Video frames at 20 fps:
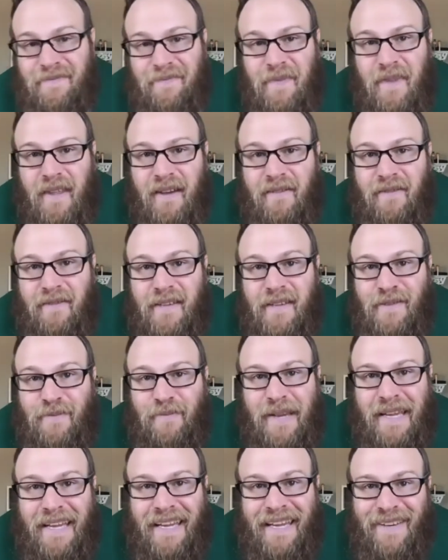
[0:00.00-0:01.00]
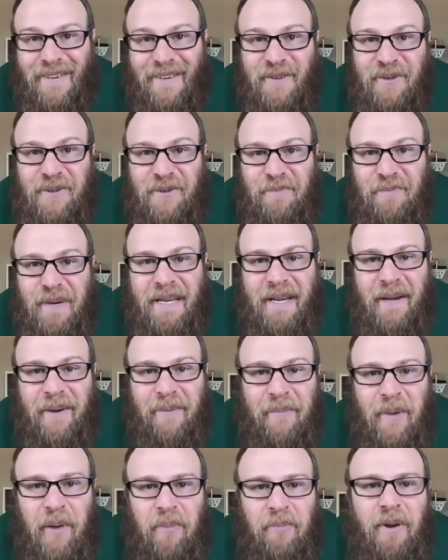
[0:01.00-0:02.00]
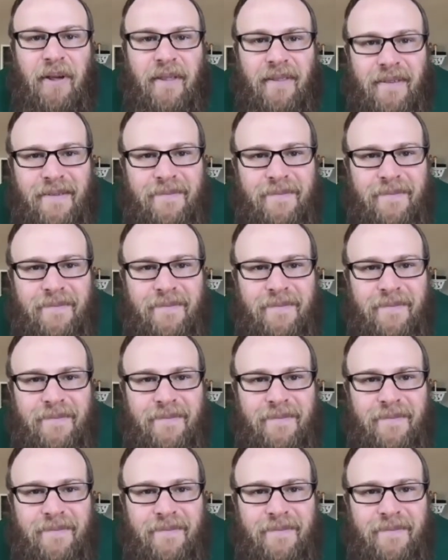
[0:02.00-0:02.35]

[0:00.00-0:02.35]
of this man who's become my brother.